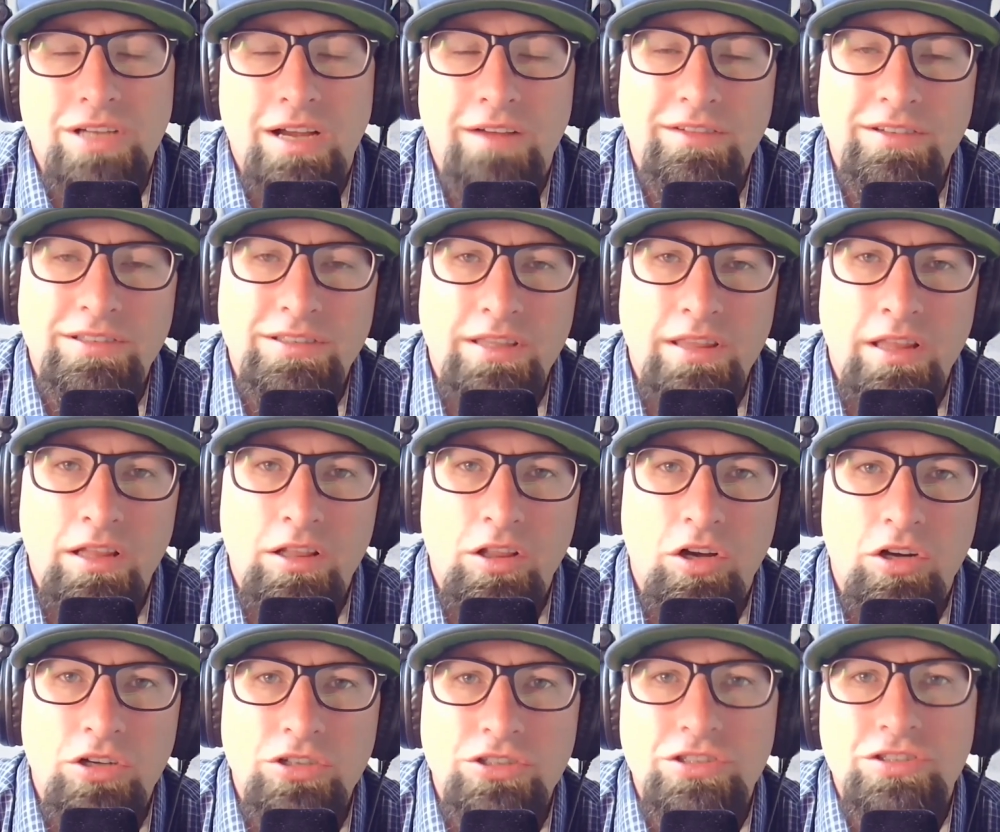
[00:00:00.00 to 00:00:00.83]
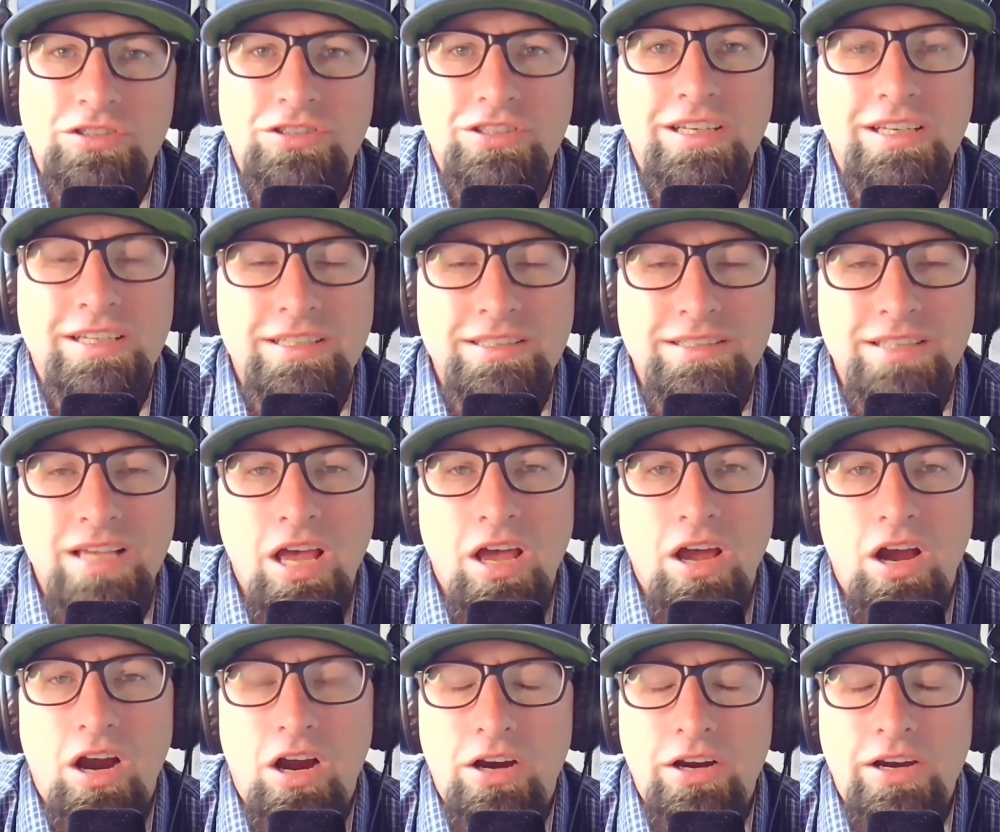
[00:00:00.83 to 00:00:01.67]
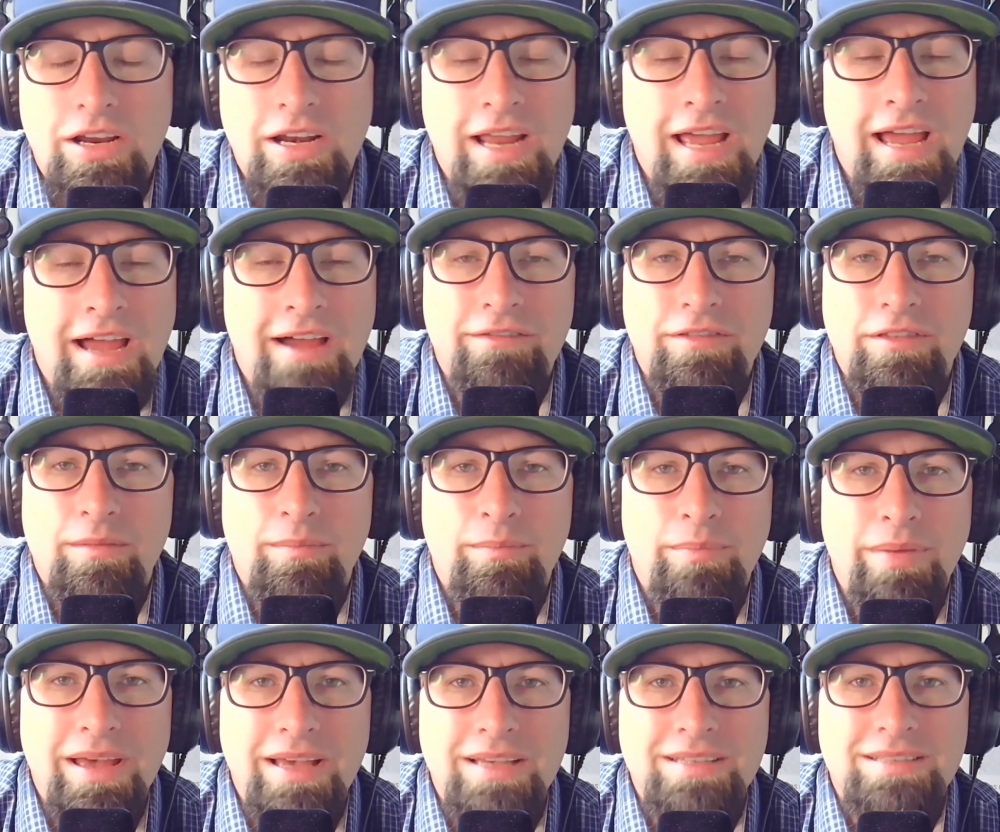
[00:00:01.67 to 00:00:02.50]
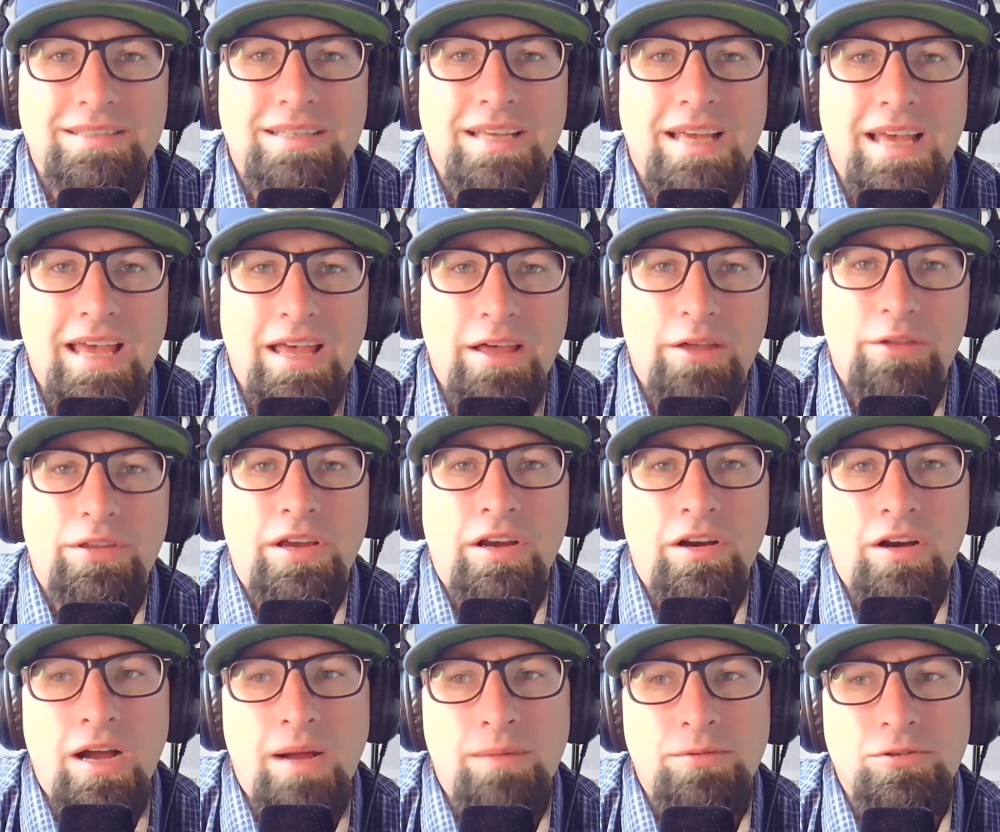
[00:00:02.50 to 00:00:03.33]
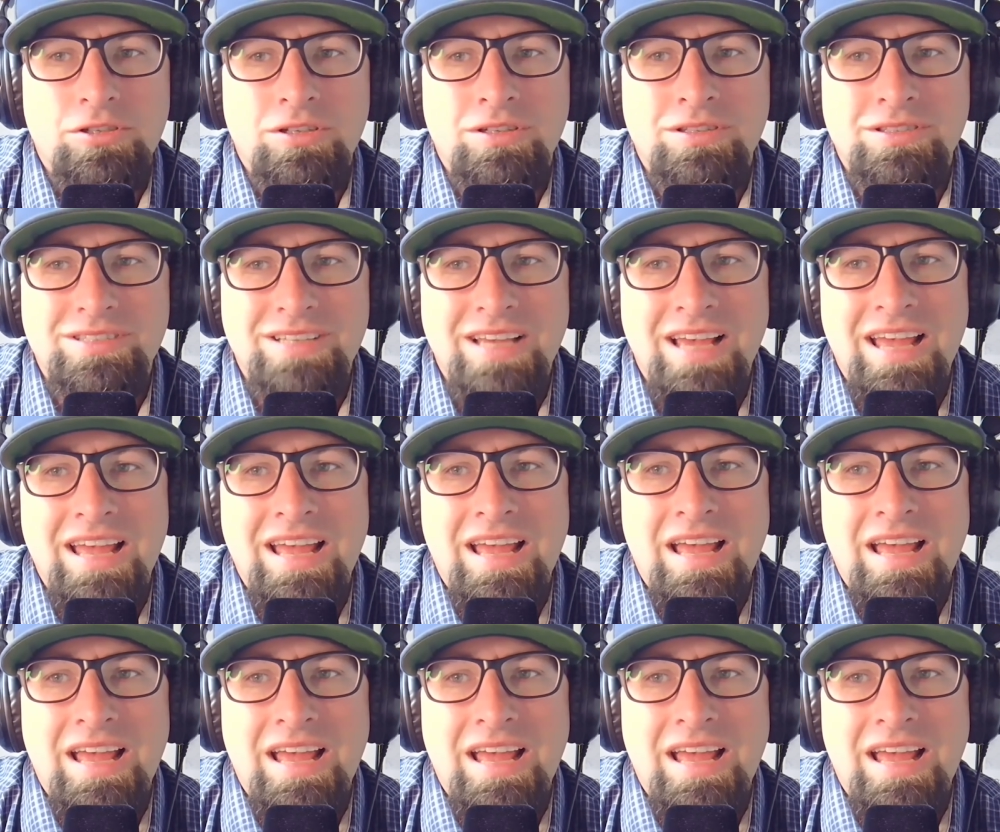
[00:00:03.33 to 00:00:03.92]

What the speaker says: Obviously, the larger cities are going to have the best healthcare options.